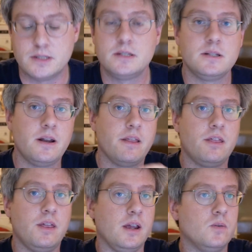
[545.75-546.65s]
This is another
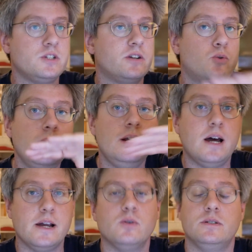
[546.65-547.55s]
thing which I really
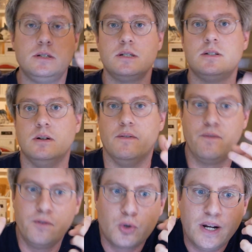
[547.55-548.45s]
like. Or this is
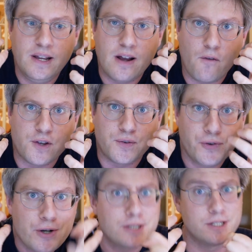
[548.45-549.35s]
really now for the
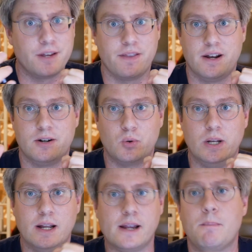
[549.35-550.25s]
first thing that I
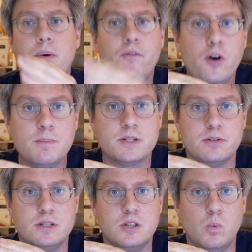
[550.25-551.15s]
really like. Performance
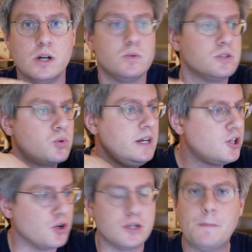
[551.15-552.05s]
on this device was really
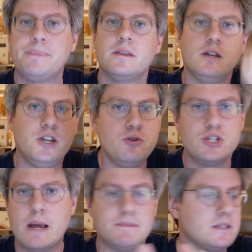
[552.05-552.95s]
good.
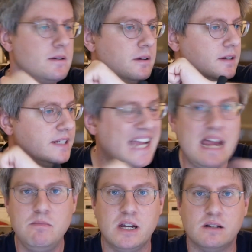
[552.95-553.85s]
Huge apps,
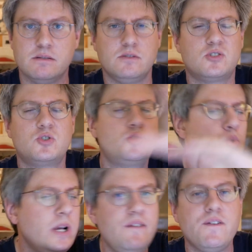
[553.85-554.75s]
gaming,
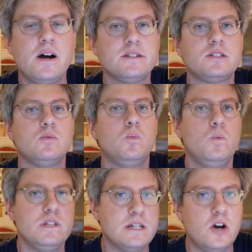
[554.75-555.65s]
really fast
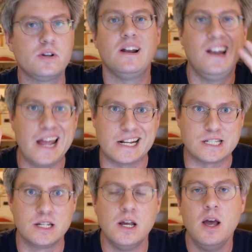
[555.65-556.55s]
without
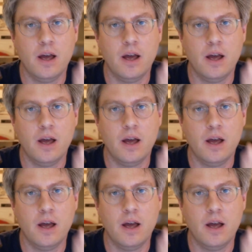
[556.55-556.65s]
lags.